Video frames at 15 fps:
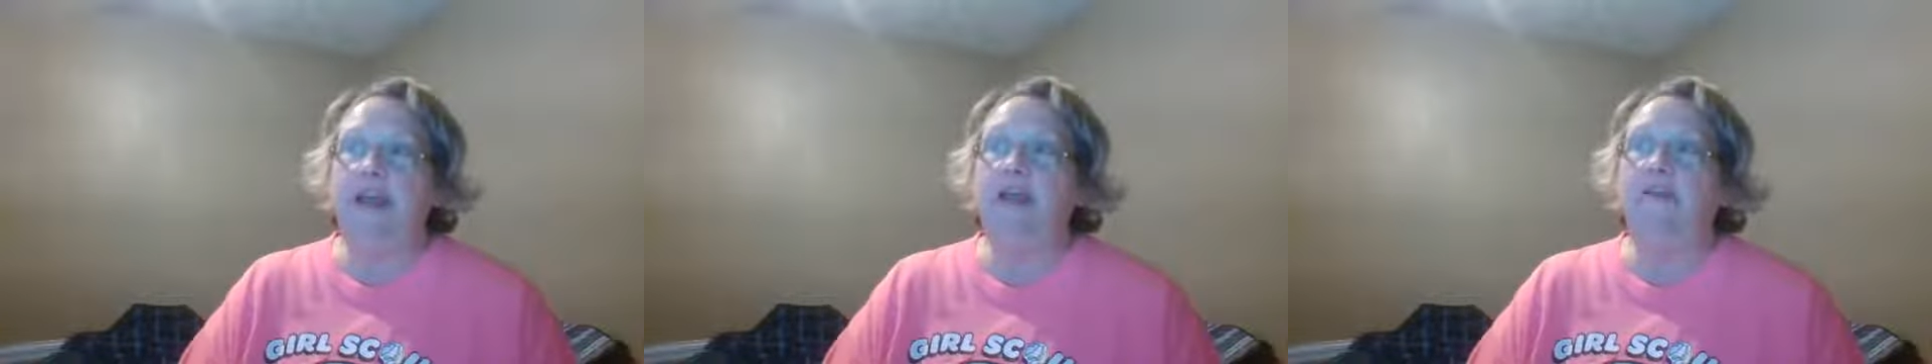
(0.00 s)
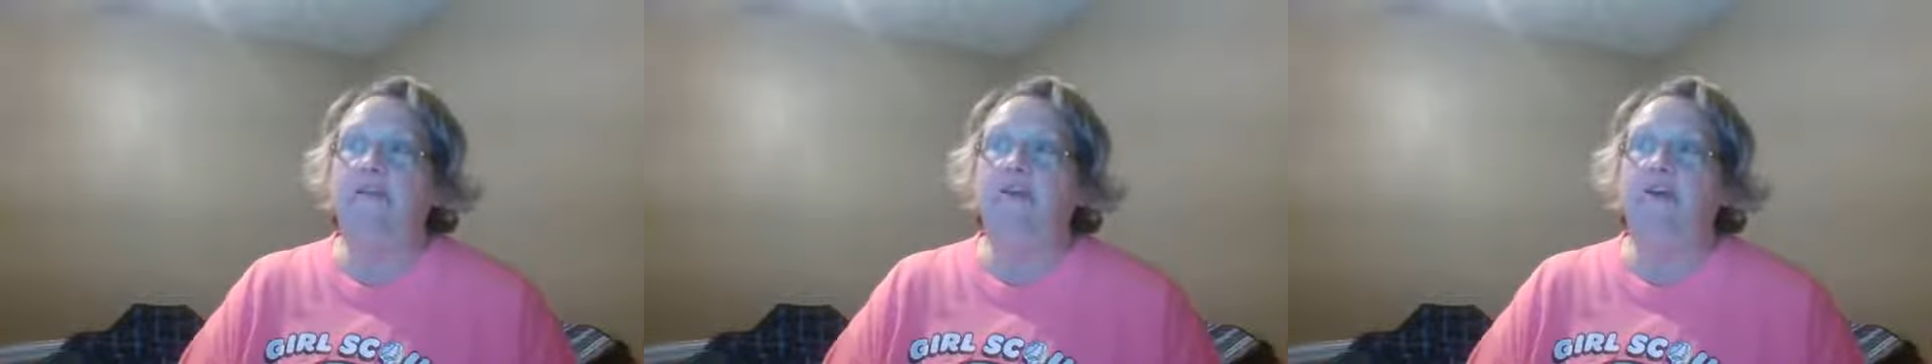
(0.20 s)

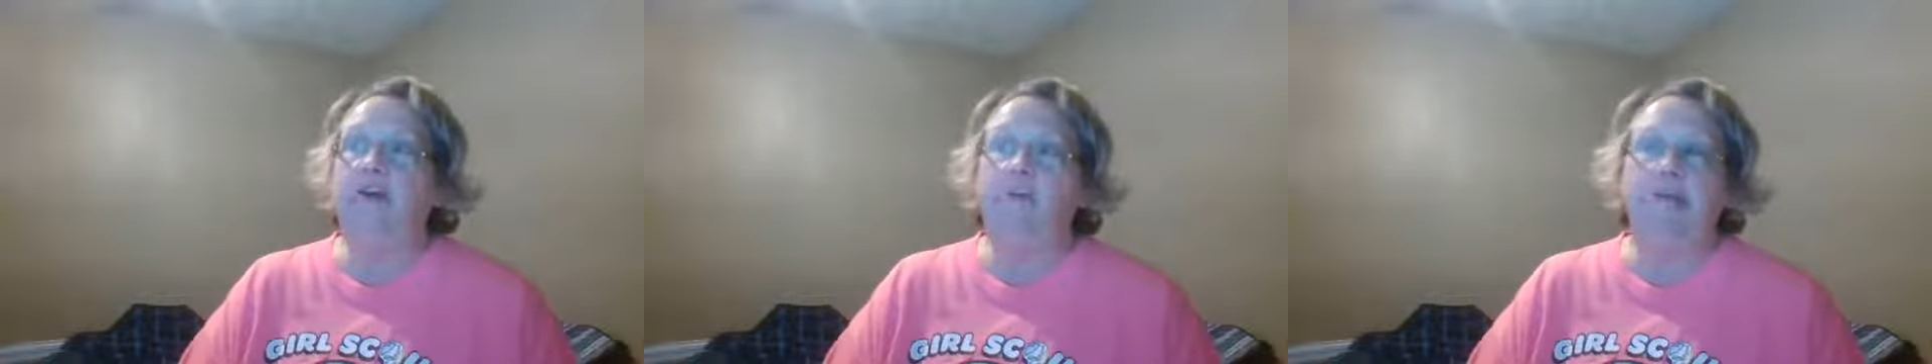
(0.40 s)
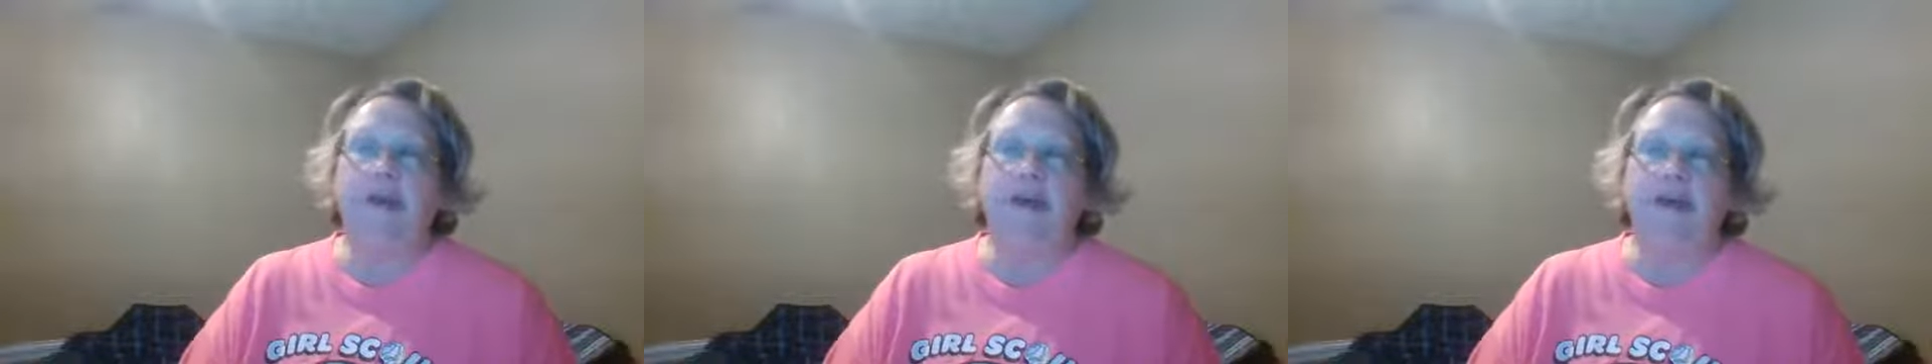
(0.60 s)
and it's
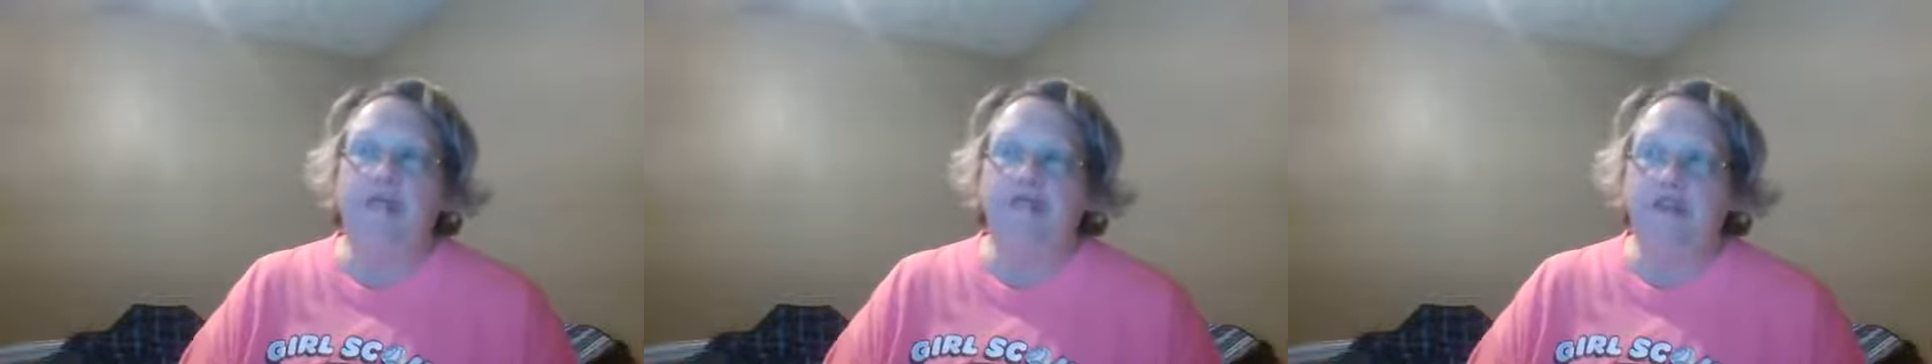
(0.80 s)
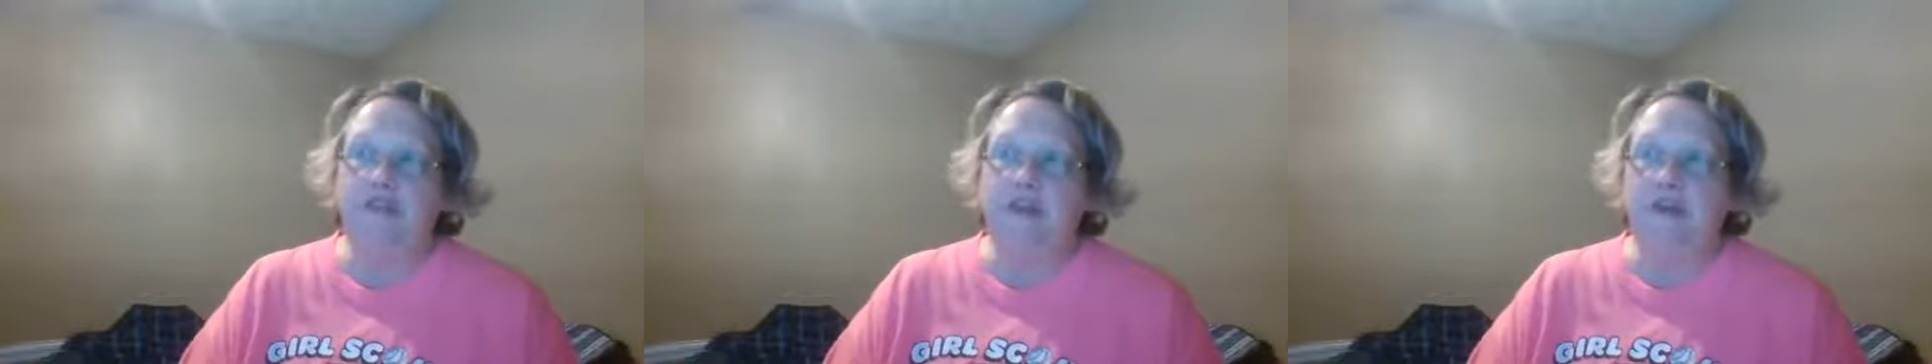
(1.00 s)
called
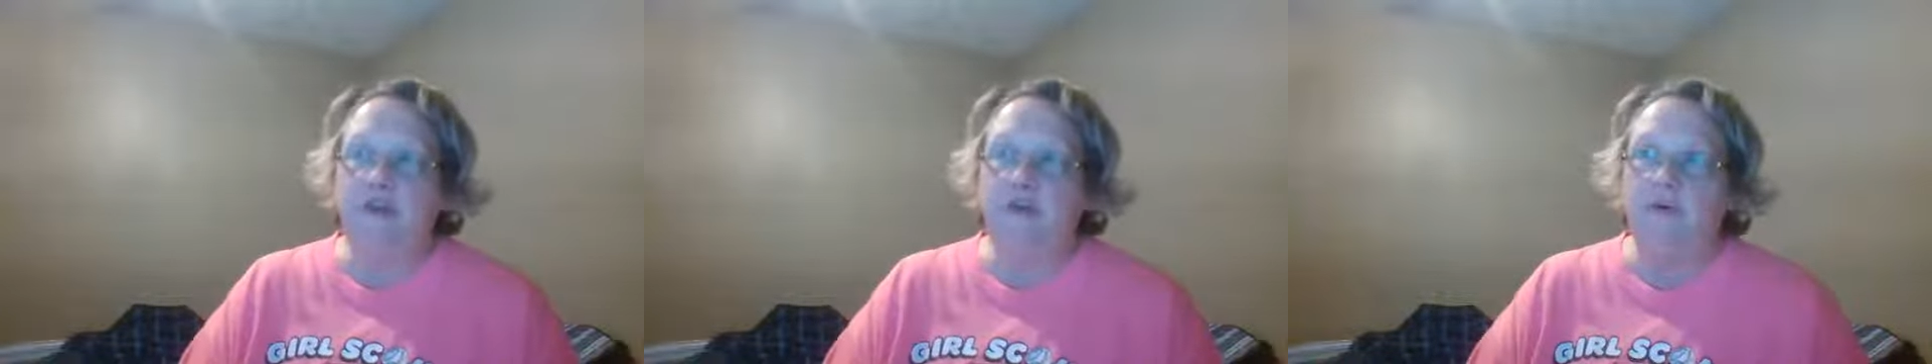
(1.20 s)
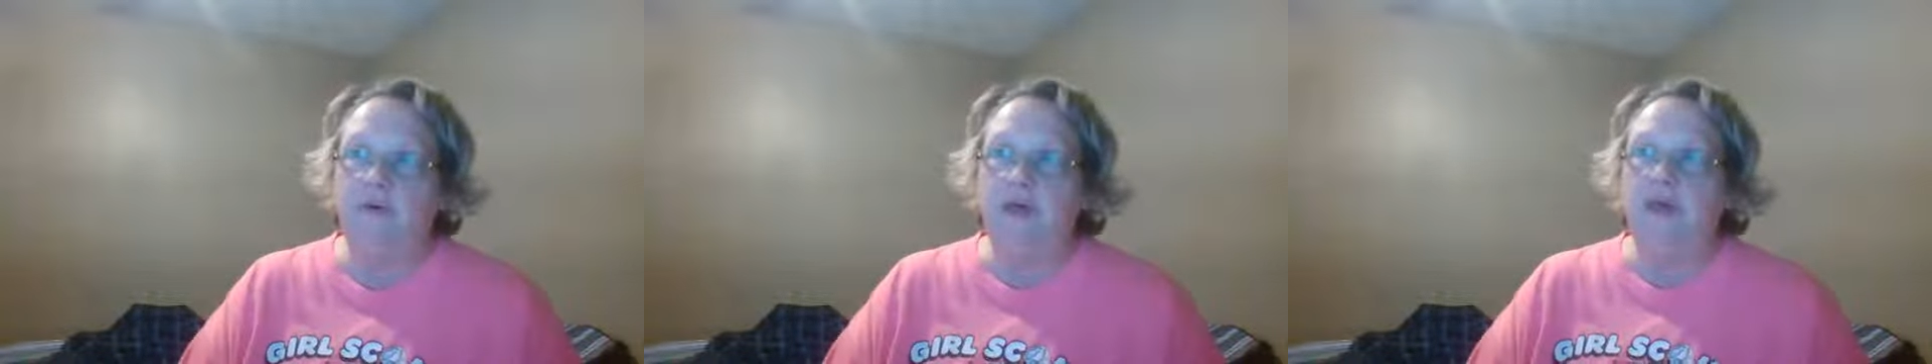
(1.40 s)
Because of
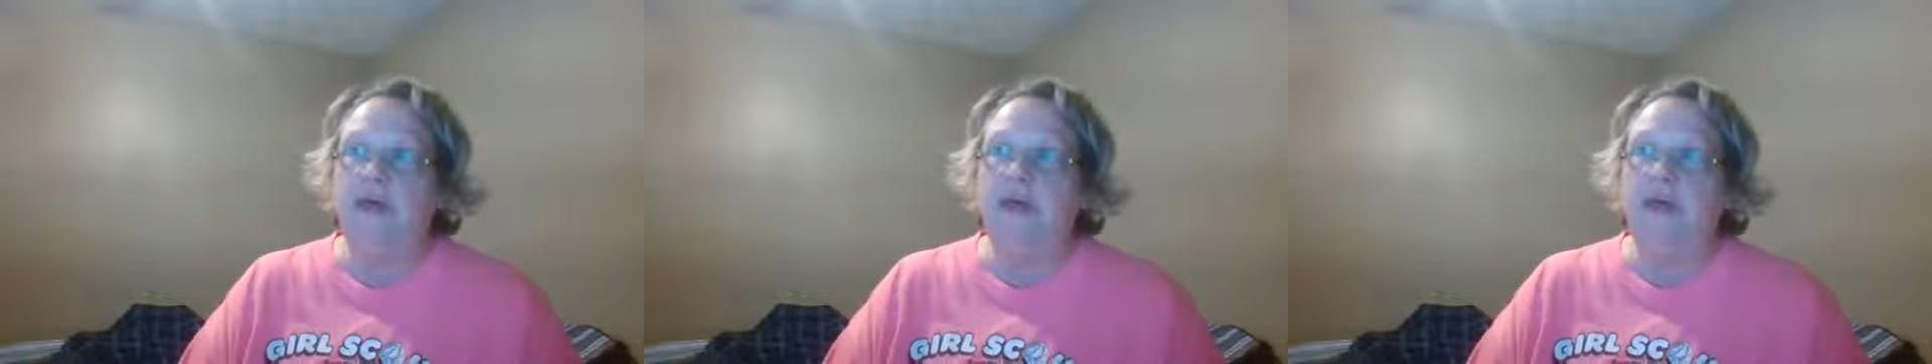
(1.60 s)
You.